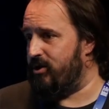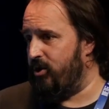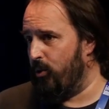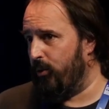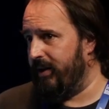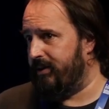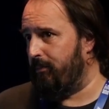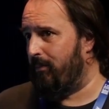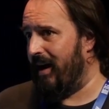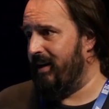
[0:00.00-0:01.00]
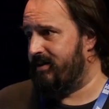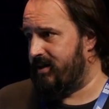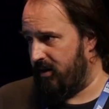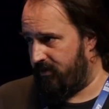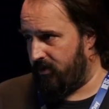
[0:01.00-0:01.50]
unit by
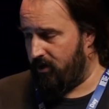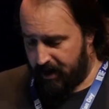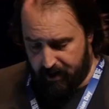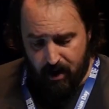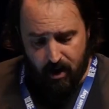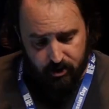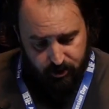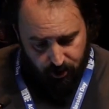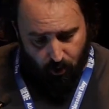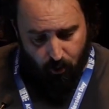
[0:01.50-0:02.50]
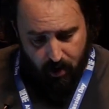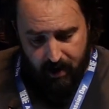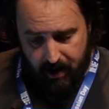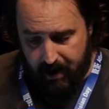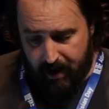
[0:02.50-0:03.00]
itself, okay? So
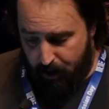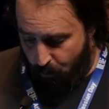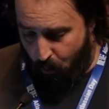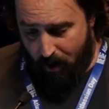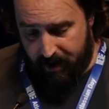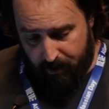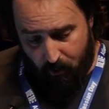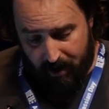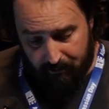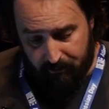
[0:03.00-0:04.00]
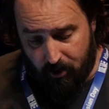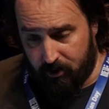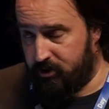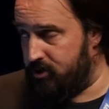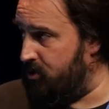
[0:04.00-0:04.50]
what I'm
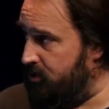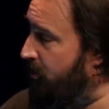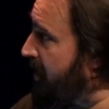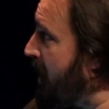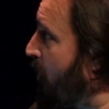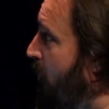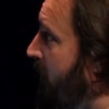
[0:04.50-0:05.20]
going to show you right now